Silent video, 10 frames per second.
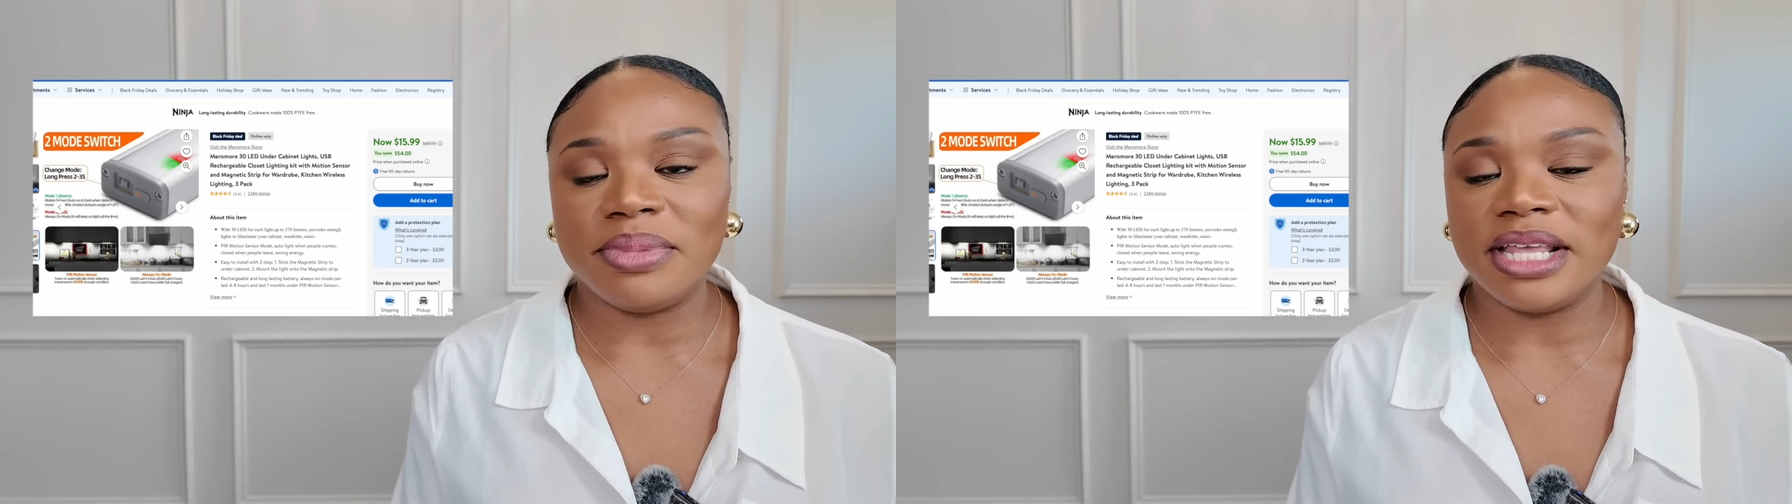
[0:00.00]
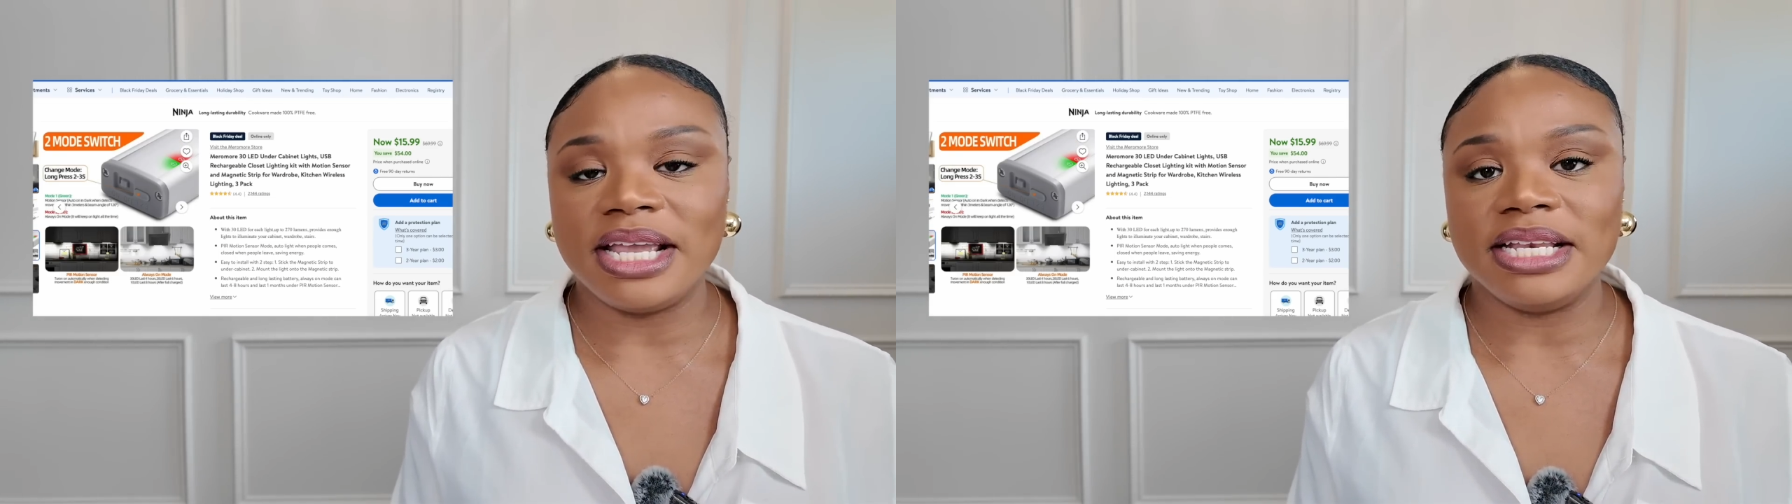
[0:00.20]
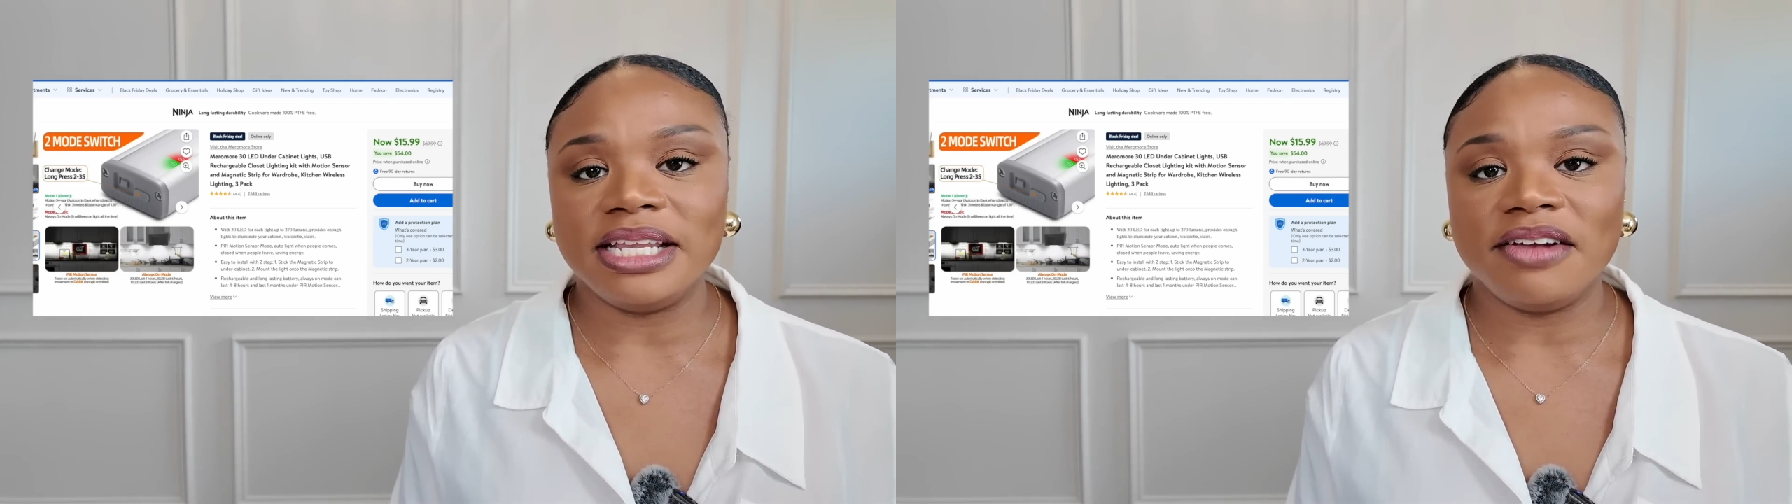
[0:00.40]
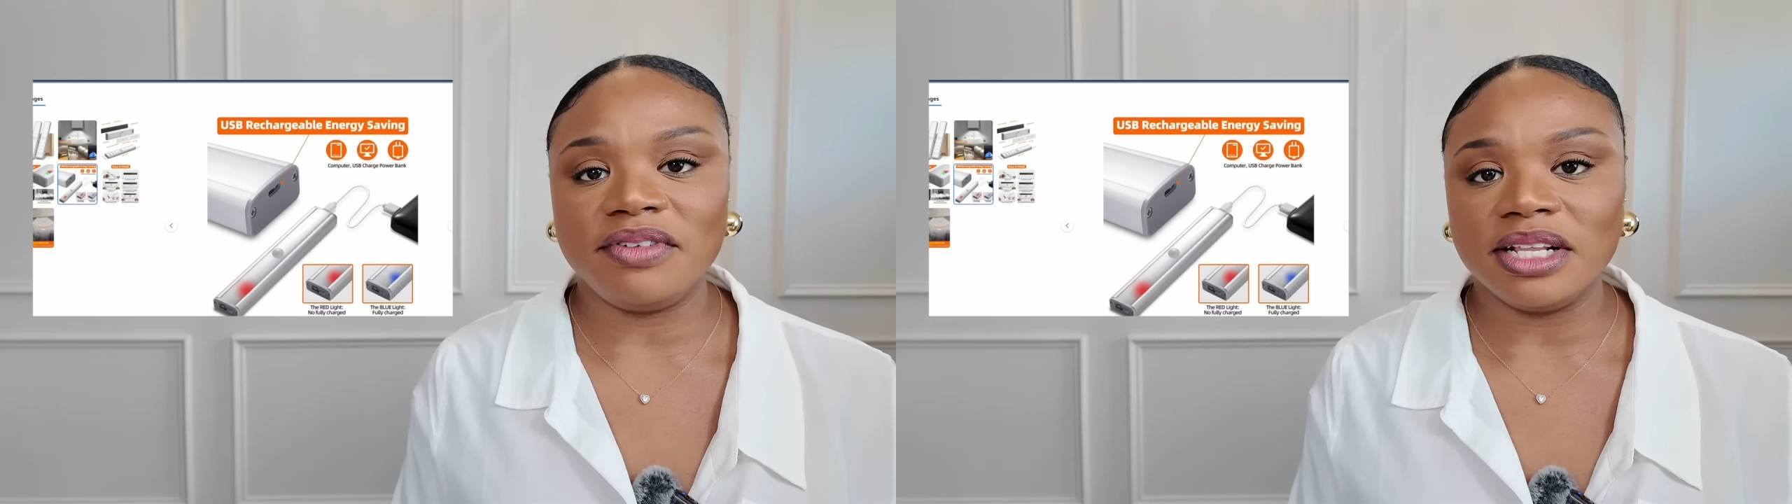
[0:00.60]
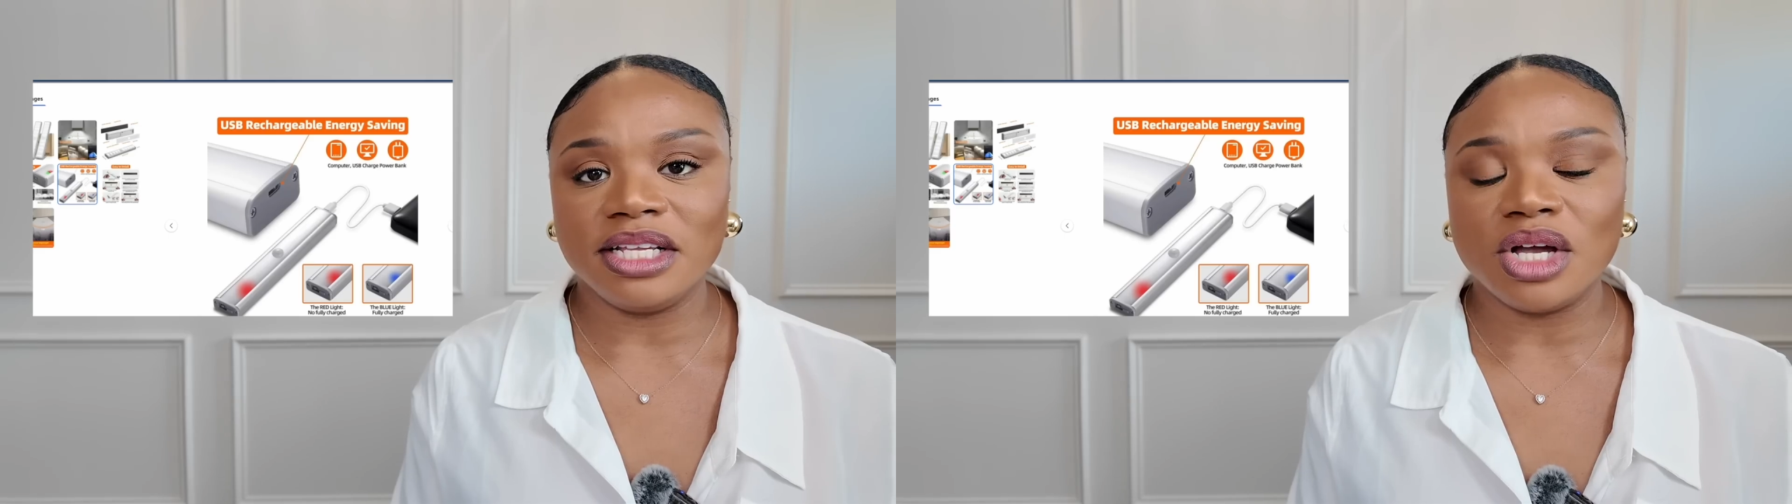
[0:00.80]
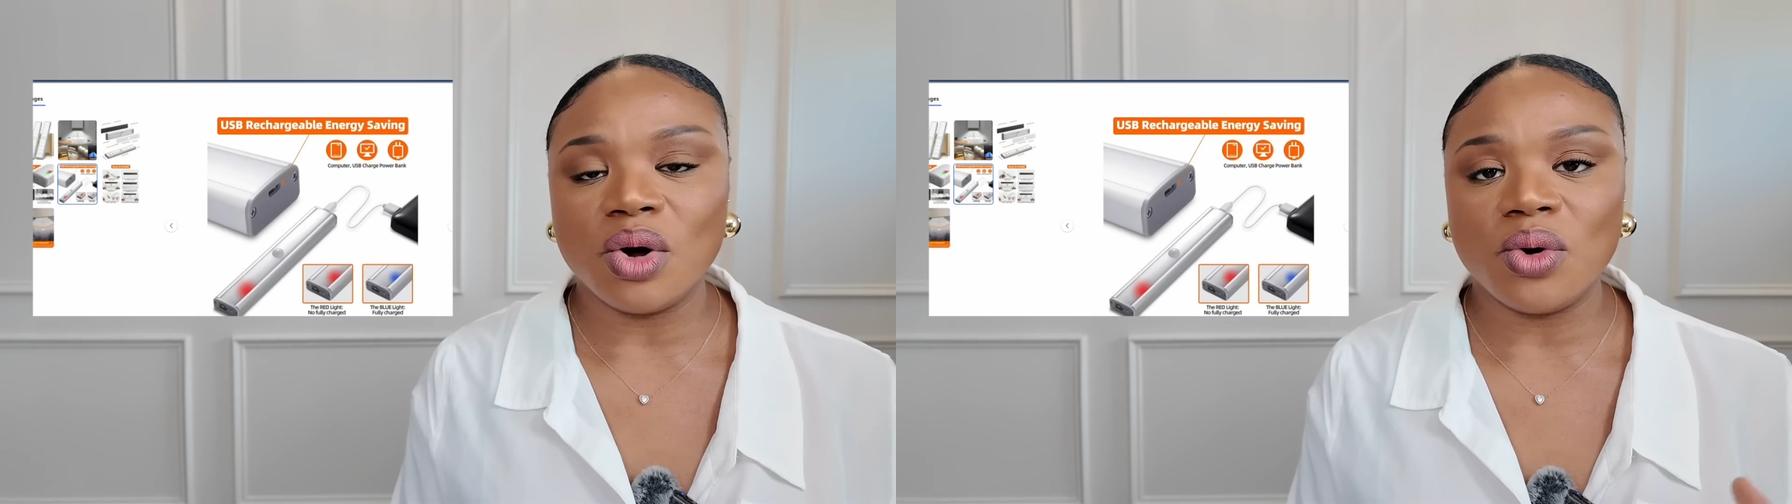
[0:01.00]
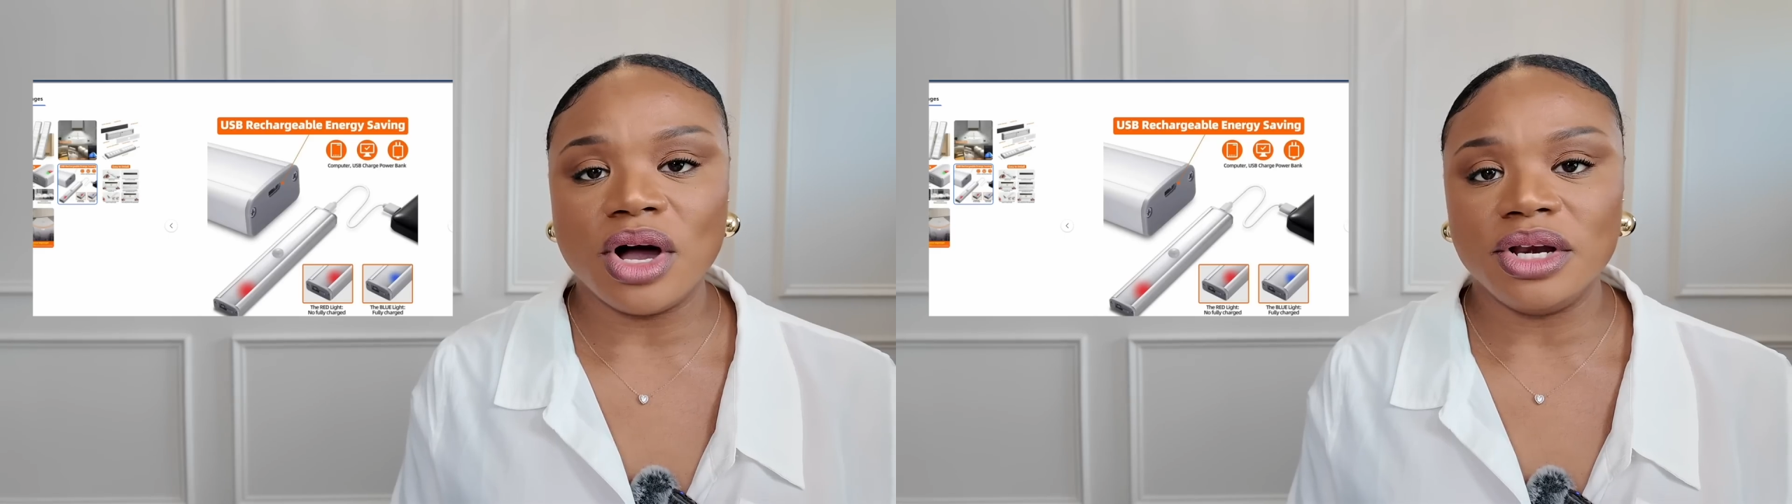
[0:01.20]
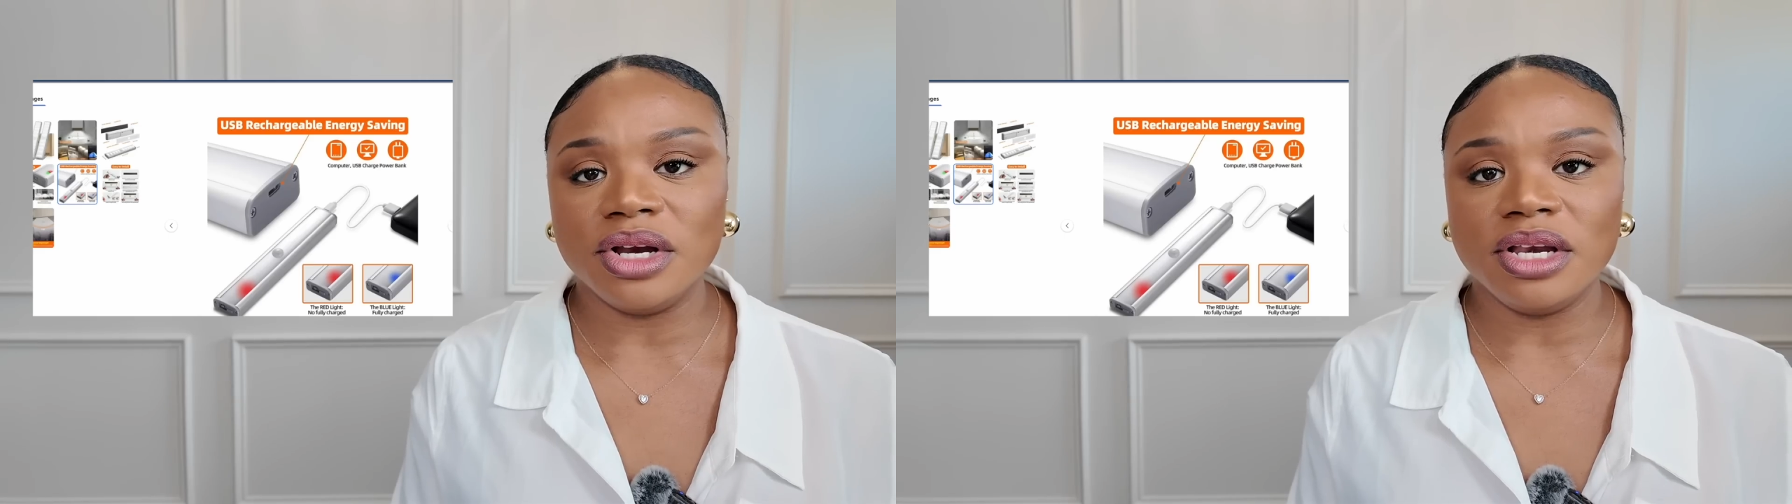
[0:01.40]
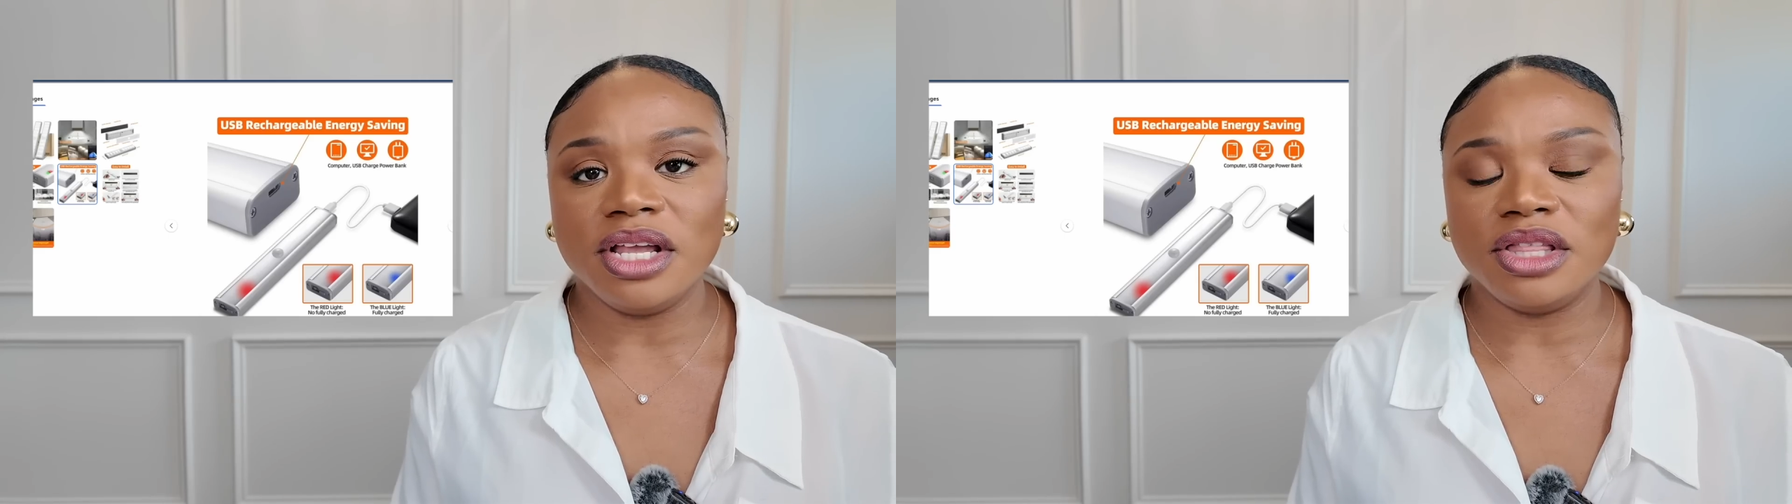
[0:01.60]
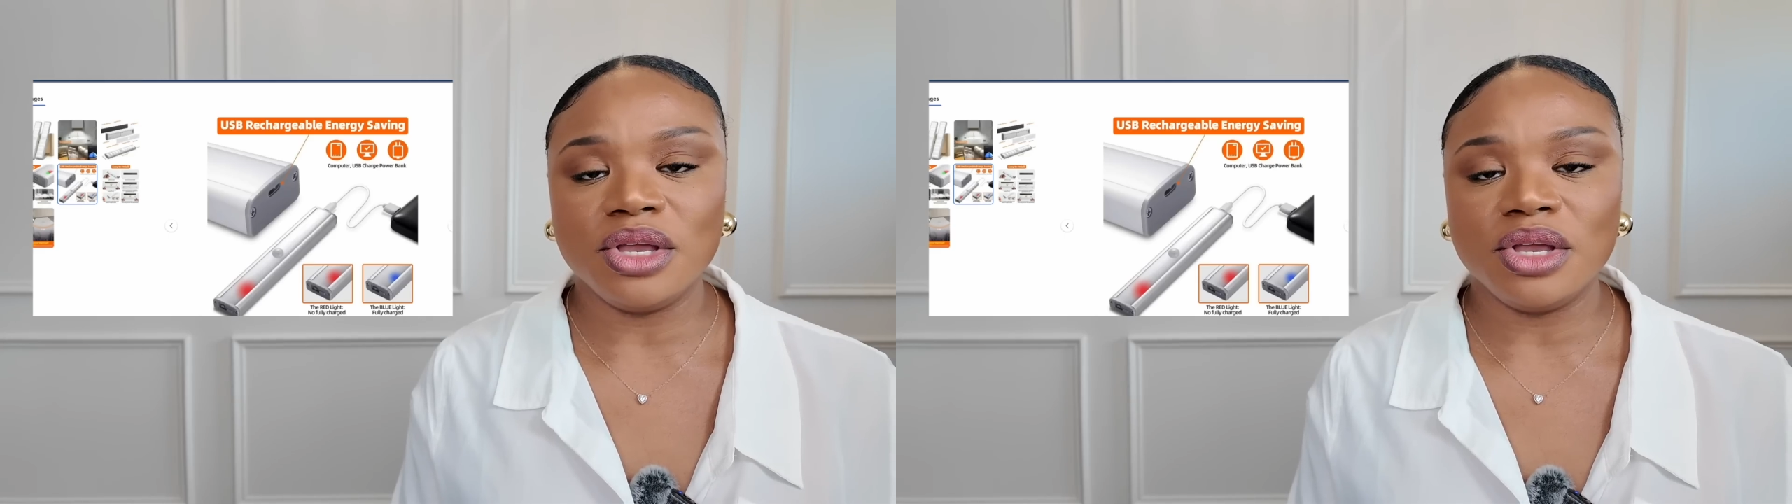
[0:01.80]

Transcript: but they can definitely go underneath